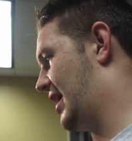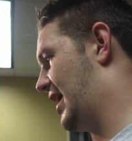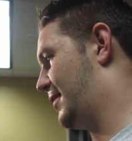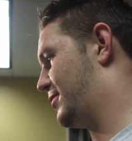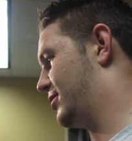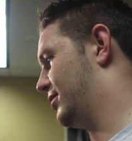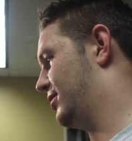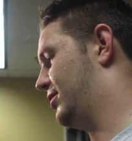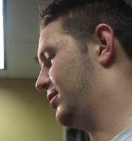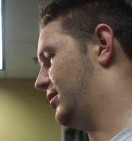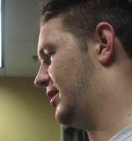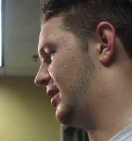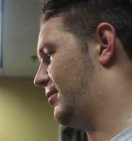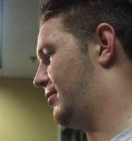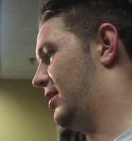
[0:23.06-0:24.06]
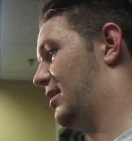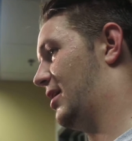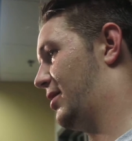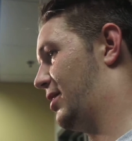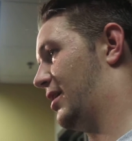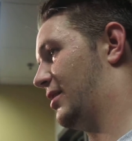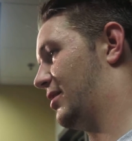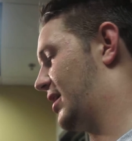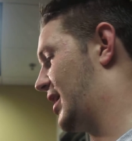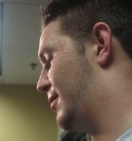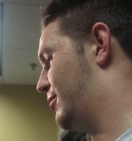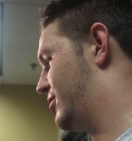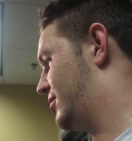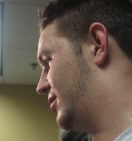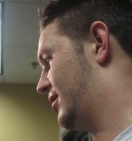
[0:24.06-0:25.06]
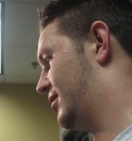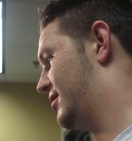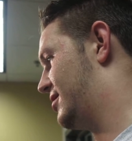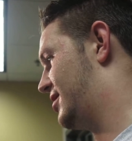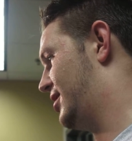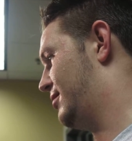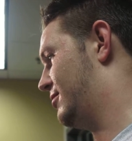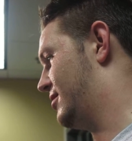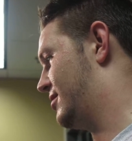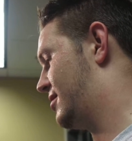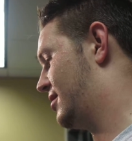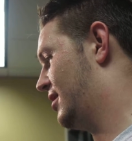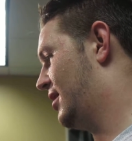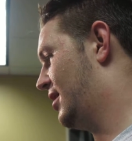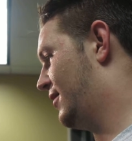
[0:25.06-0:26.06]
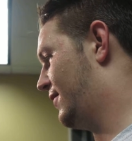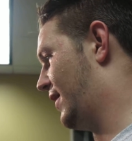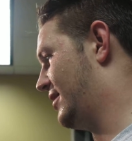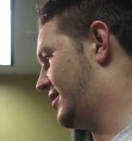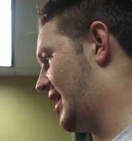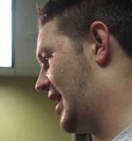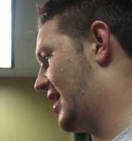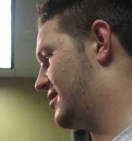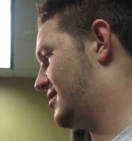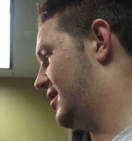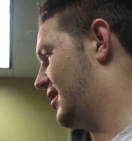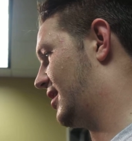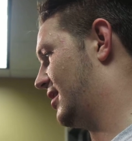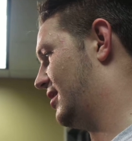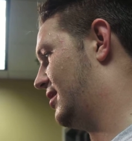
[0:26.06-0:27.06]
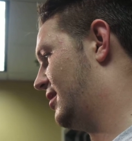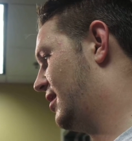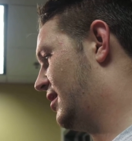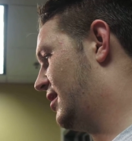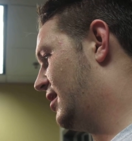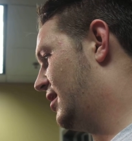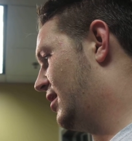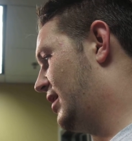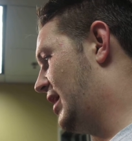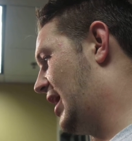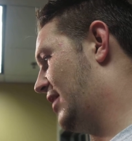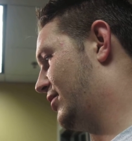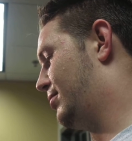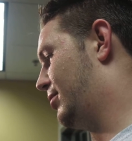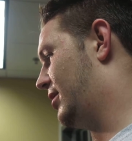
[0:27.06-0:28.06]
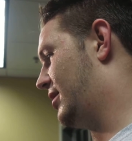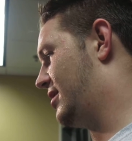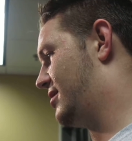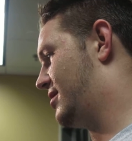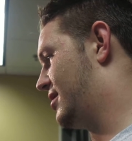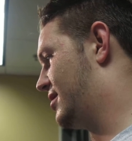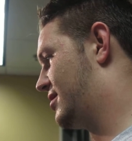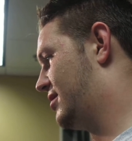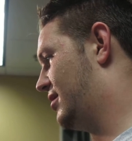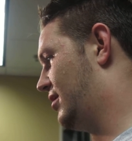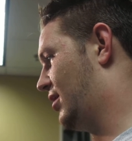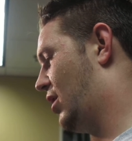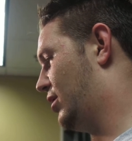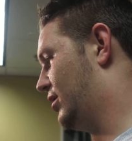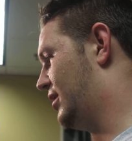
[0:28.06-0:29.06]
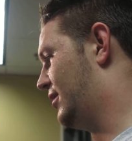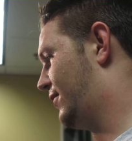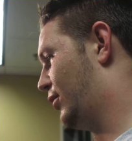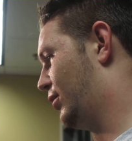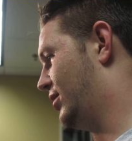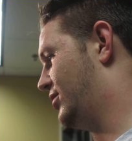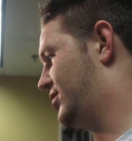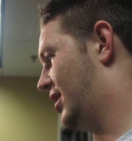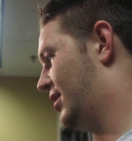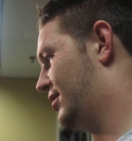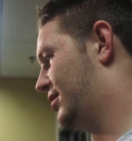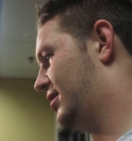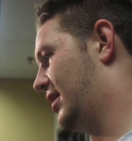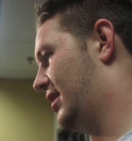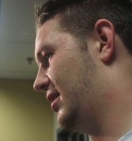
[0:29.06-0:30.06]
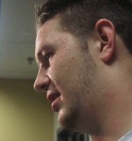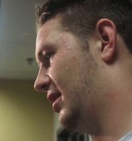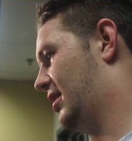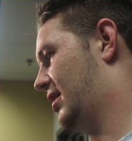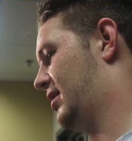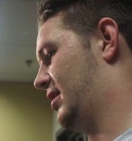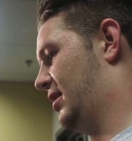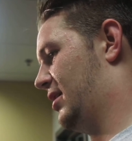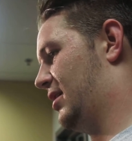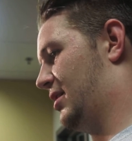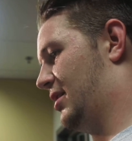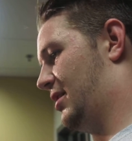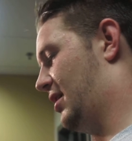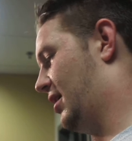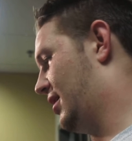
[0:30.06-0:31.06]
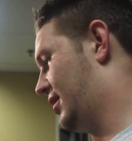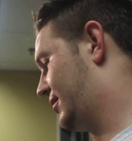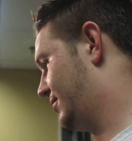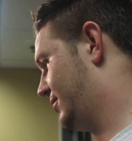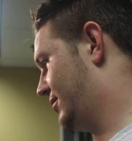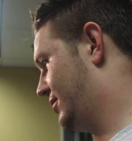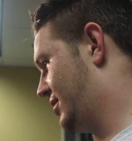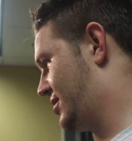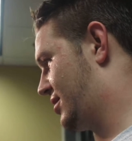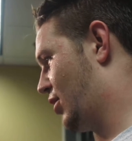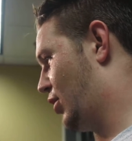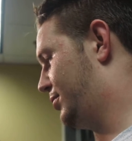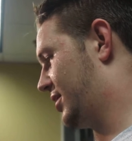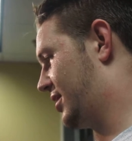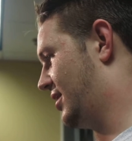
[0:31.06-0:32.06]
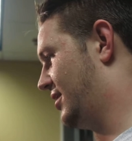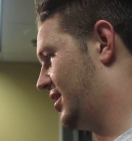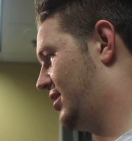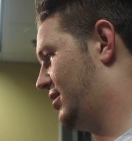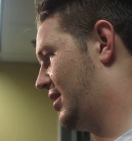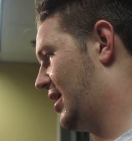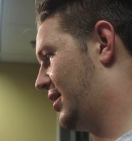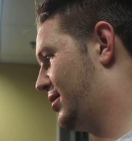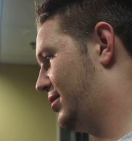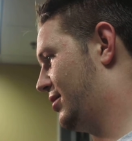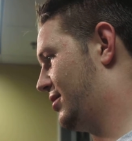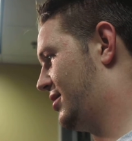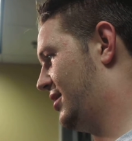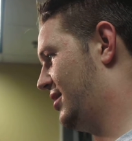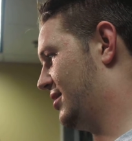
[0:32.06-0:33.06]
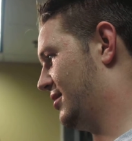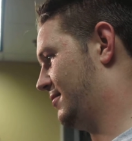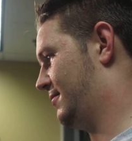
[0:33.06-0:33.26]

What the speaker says: Yeah, absolutely. I mean, I think the chemistry on this team is fantastic, and everybody's just all in for each other, and just hope to continue that for the season.